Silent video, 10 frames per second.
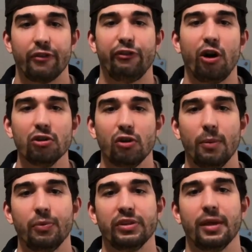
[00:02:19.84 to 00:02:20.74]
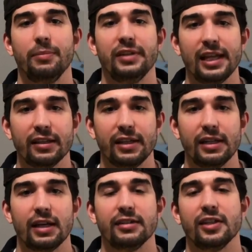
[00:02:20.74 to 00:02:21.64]
follow up with them
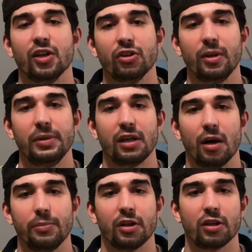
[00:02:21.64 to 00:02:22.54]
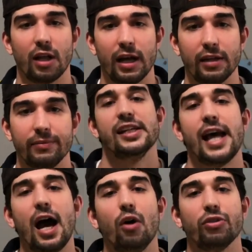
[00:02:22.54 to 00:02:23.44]
daily until they become your client.
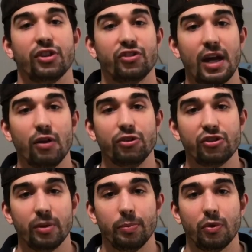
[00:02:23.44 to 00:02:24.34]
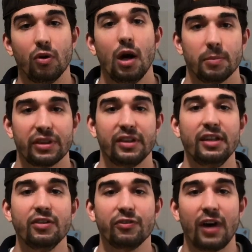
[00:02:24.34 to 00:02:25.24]
Now, this sounds simple, but
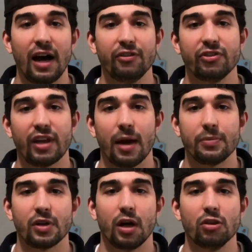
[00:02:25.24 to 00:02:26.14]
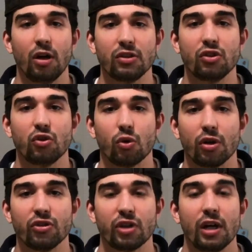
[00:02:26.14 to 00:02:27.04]
these five steps unlock the
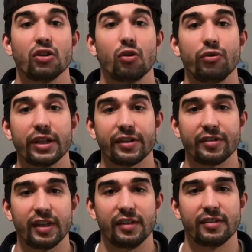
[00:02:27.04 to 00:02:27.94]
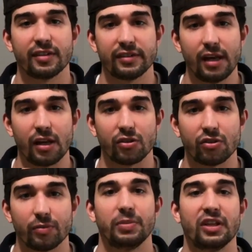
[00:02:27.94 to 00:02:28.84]
doors to real estate
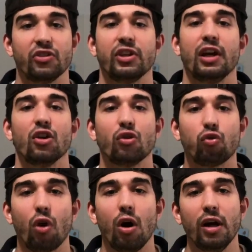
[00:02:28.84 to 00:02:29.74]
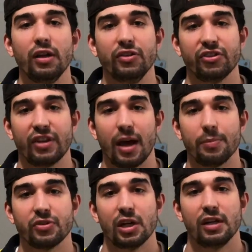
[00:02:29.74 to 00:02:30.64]
success because they are the raw
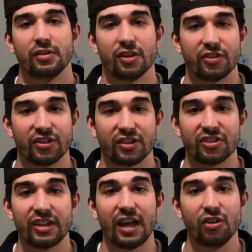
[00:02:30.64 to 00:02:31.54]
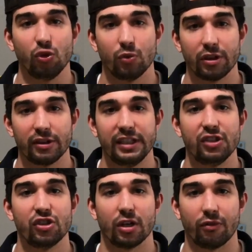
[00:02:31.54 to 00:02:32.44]
steps to success with
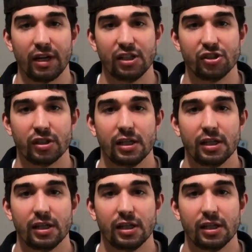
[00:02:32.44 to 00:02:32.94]
lead generation.